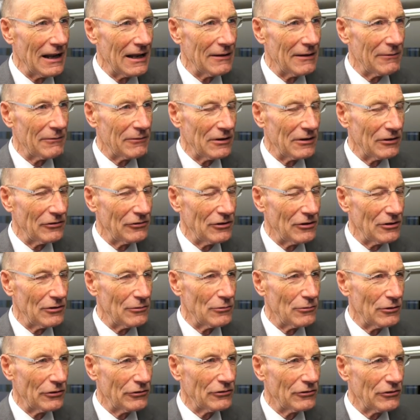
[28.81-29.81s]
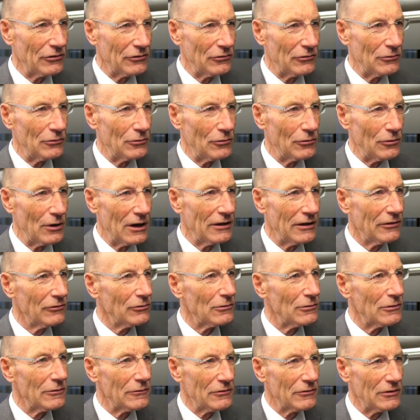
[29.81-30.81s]
if they see the risks as too
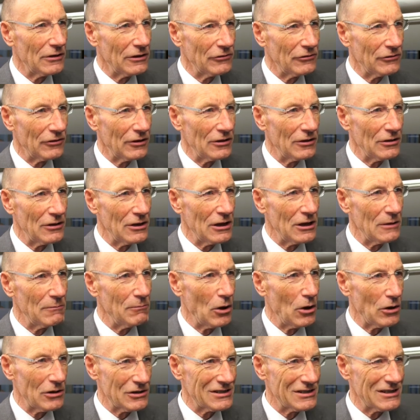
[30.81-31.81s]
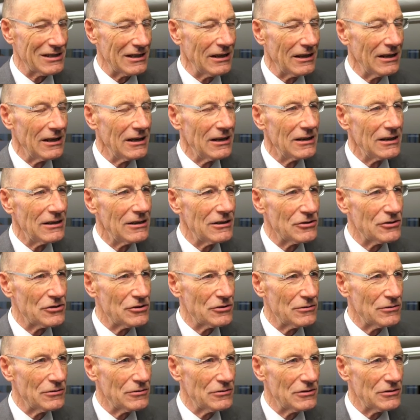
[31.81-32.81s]
great or if they see the policy
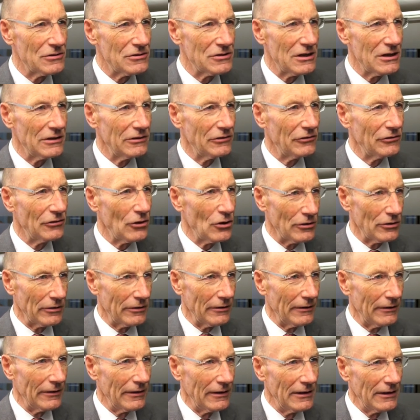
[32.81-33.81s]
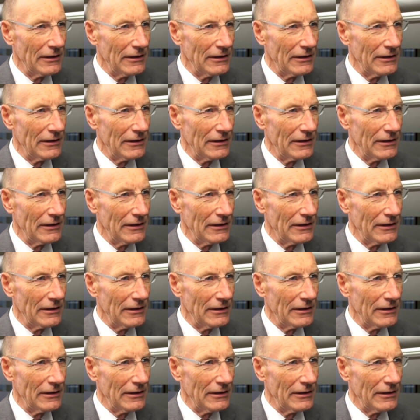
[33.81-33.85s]
issues as uncertain.